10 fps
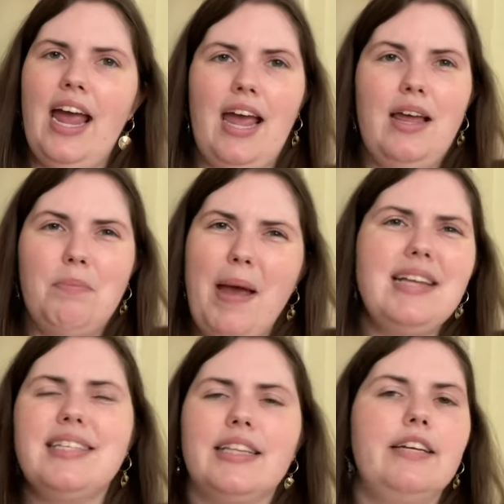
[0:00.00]
And
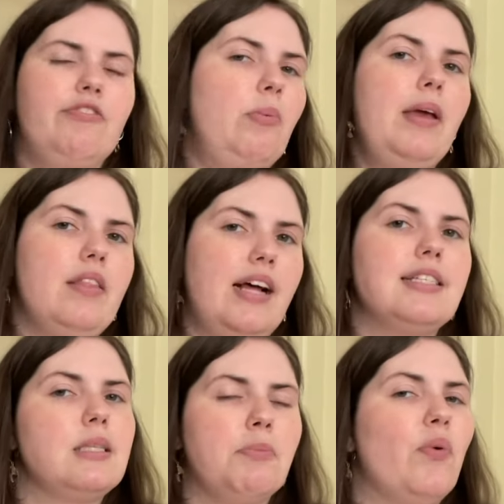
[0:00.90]
basically, for me,
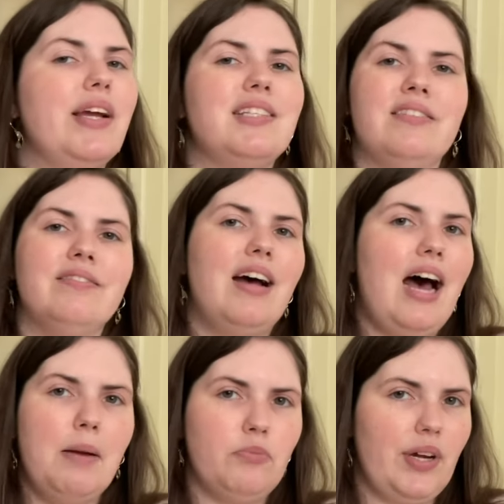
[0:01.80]
that's the point.
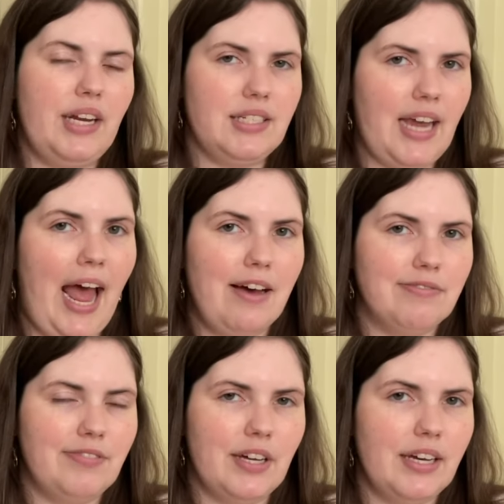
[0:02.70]
I'm reading to have
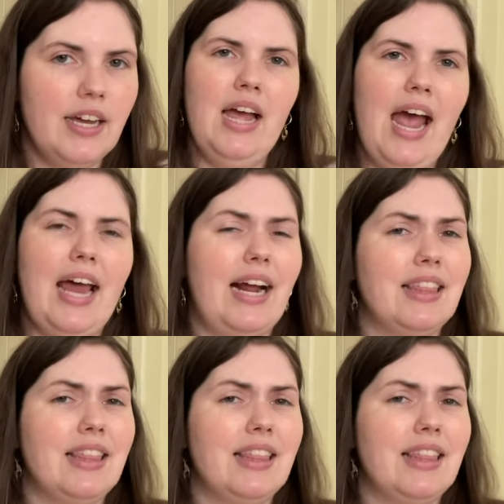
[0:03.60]
fun. And I